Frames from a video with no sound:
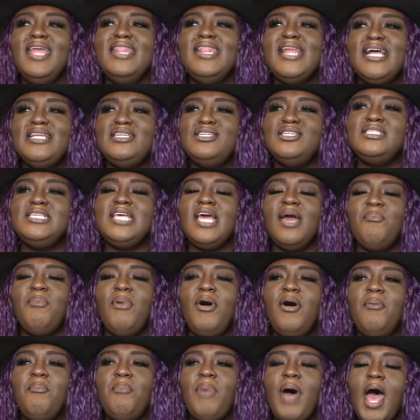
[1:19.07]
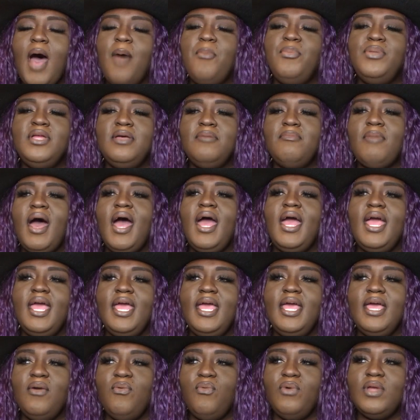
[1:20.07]
that just kept on popping in my
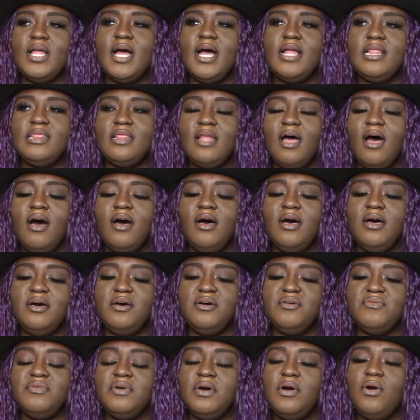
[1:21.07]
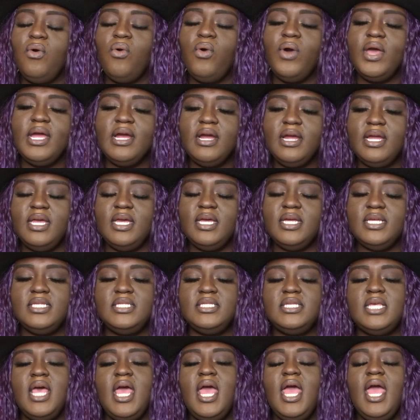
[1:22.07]
head when i thought of
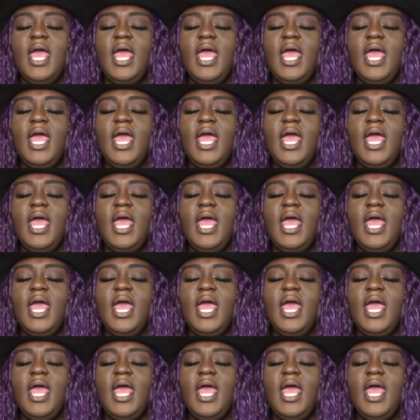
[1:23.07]
aquarius